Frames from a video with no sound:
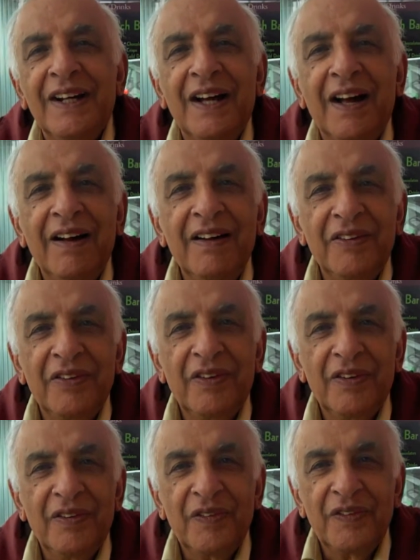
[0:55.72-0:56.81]

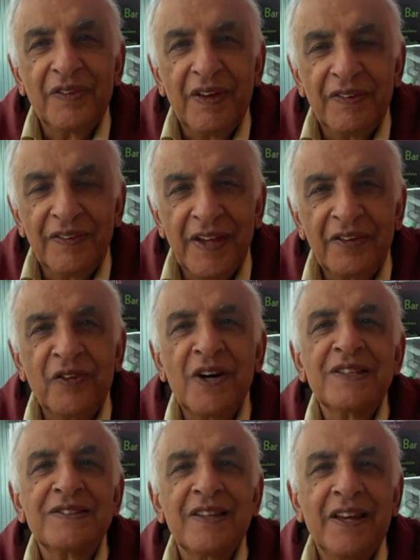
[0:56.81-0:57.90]
There
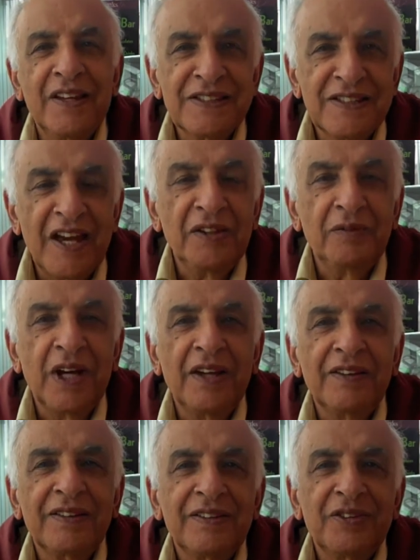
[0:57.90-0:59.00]
was an
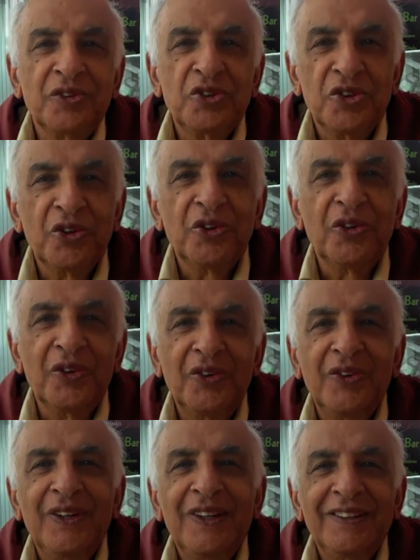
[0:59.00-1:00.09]
assignment to show
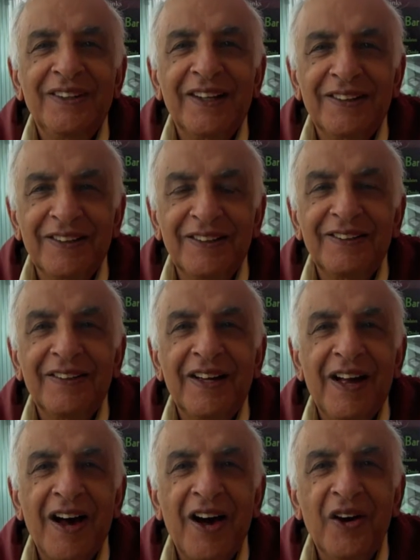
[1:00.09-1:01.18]
that
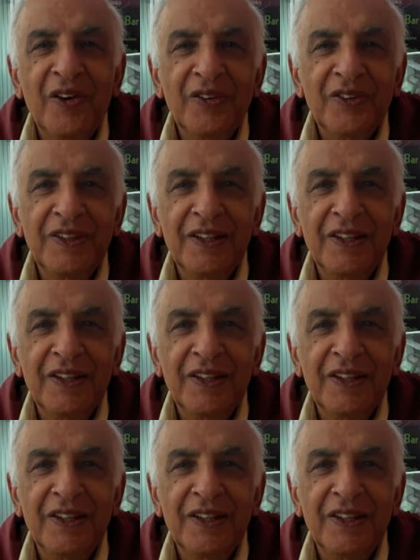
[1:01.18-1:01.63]
how